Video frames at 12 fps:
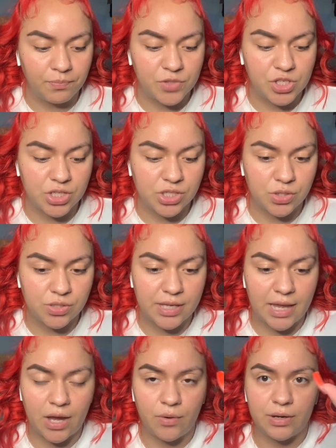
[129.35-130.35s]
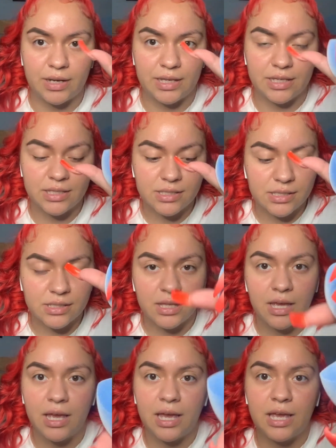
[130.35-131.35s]
just to see how it is.
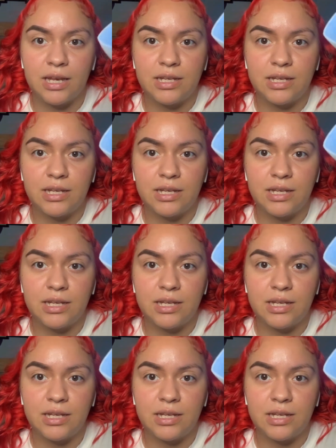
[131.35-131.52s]
It